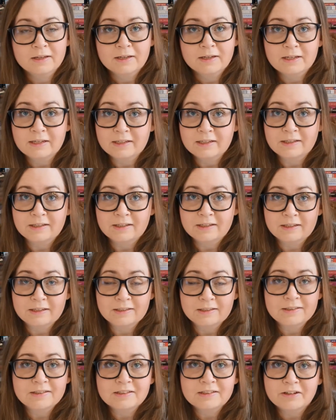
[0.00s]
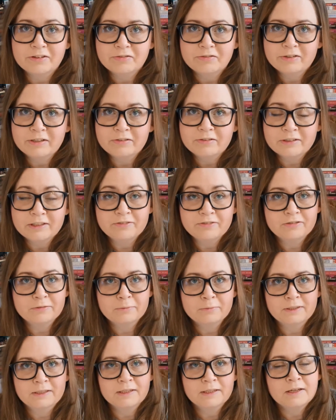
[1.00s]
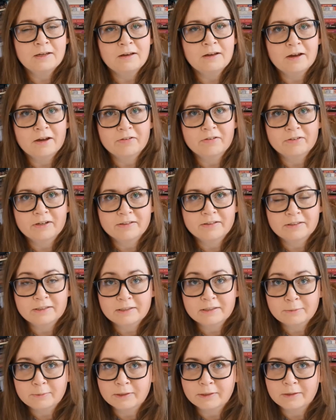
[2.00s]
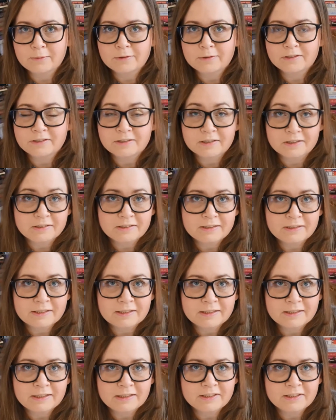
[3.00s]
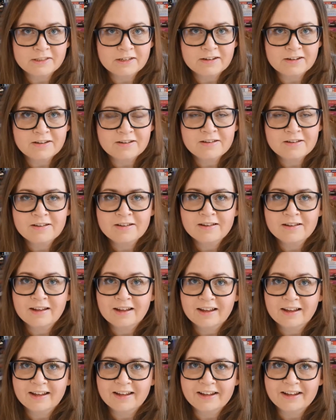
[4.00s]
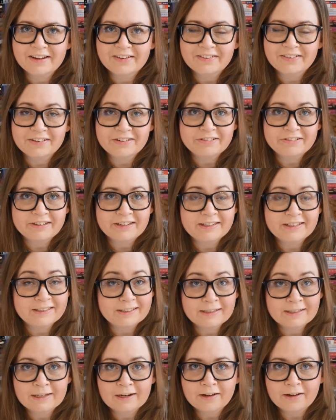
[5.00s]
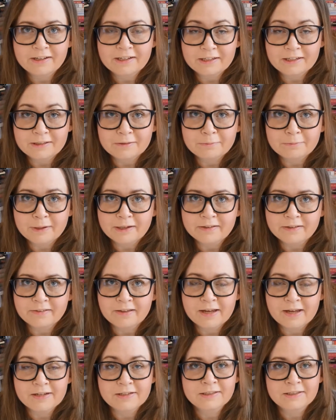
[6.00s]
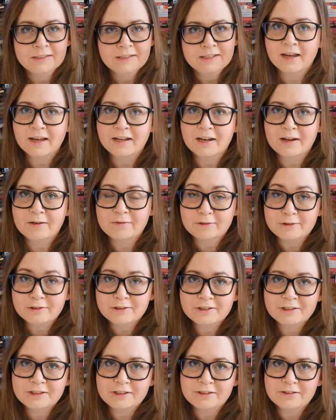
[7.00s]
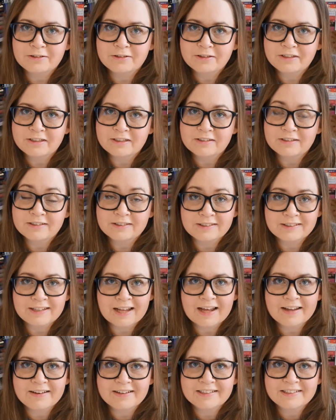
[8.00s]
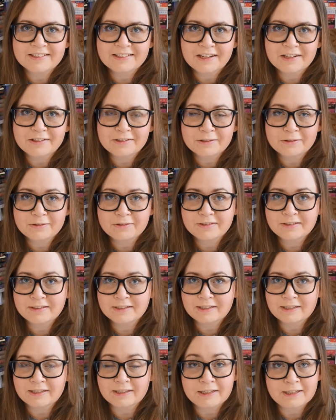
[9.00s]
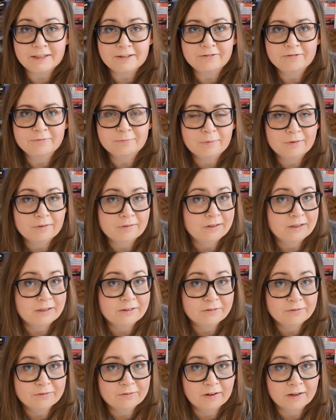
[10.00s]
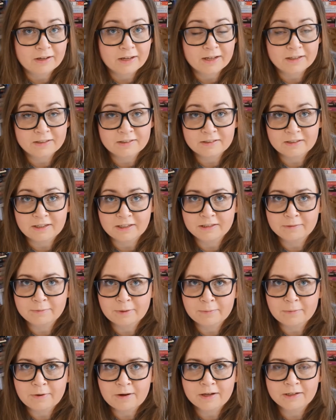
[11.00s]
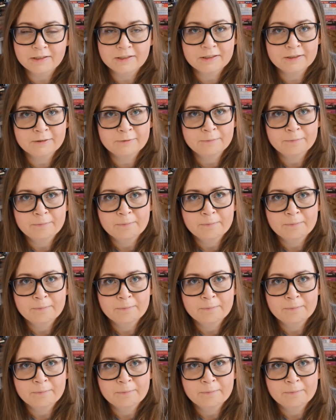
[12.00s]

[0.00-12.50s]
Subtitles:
it is a reread for me. I read it when I was a teenager, and I really didn't like it back then, and I was curious and excited to see if I had changed my mind.